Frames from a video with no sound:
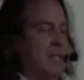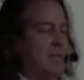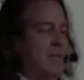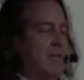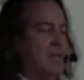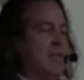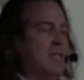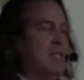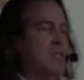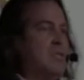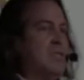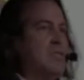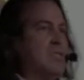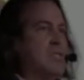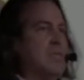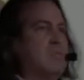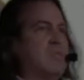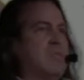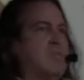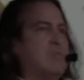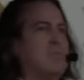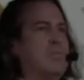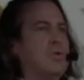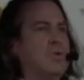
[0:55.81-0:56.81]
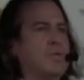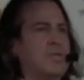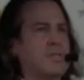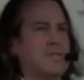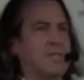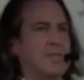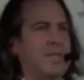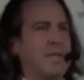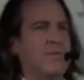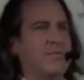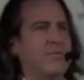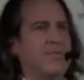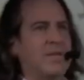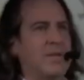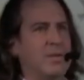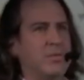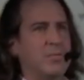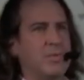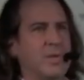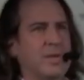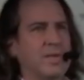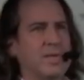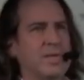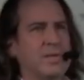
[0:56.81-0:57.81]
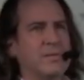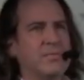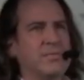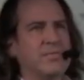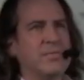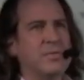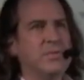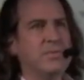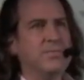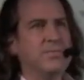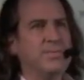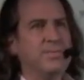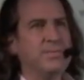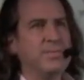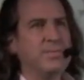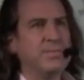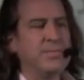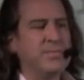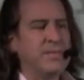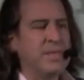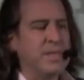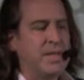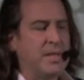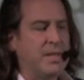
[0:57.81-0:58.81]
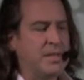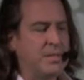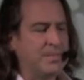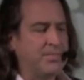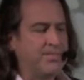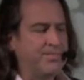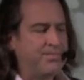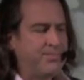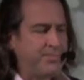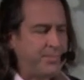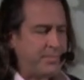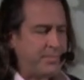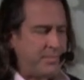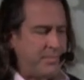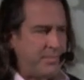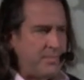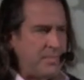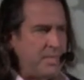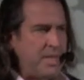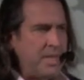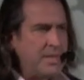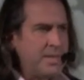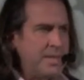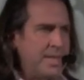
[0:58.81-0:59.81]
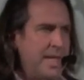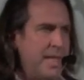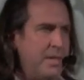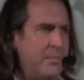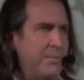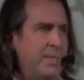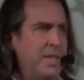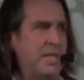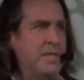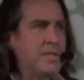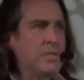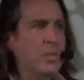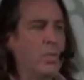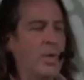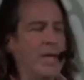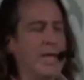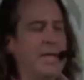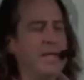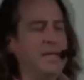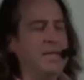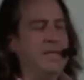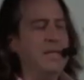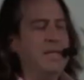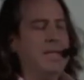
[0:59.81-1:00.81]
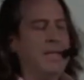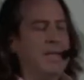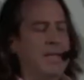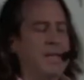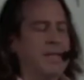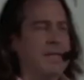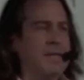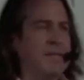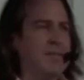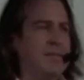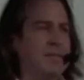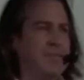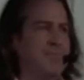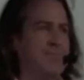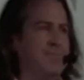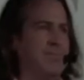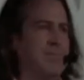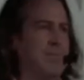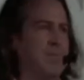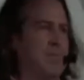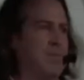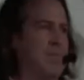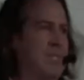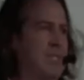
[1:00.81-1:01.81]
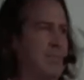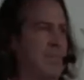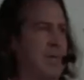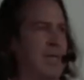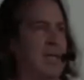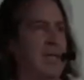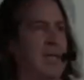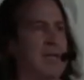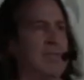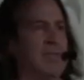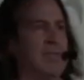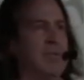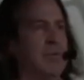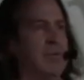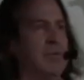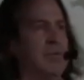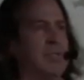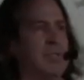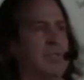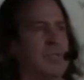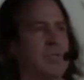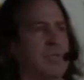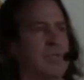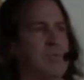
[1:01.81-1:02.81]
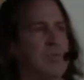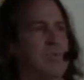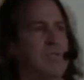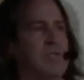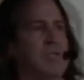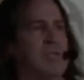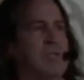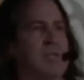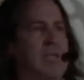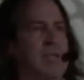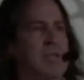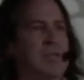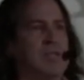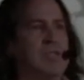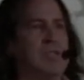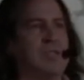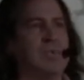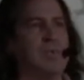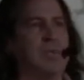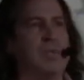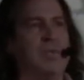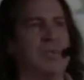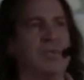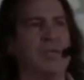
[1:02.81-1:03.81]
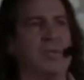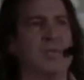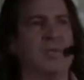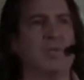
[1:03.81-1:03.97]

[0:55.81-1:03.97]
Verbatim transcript: And these are some of the books that I've found really helpful. Um, Dan Pink's When, um, Misbehaving, which uh, Richard Thaler just won the